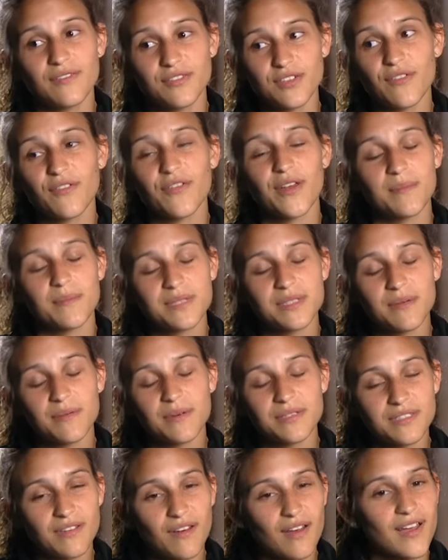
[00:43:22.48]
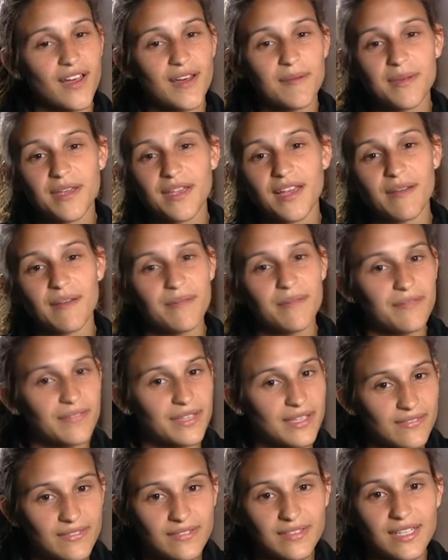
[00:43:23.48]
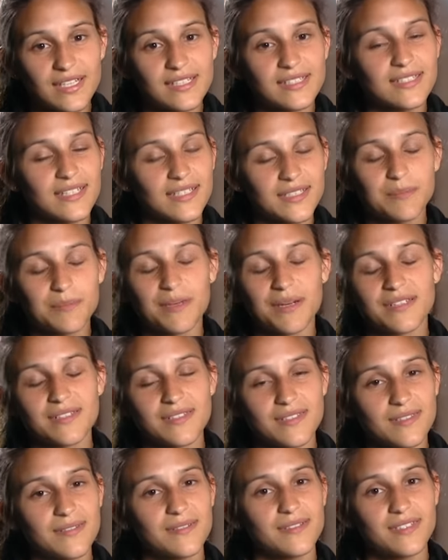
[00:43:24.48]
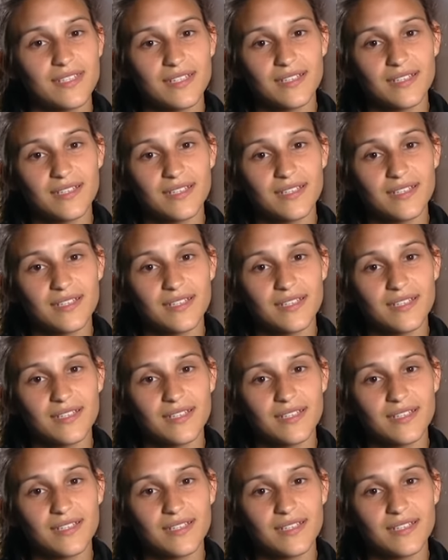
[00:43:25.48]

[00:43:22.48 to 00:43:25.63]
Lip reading: if Chef Ramsay was not coming, I would have given it 6 months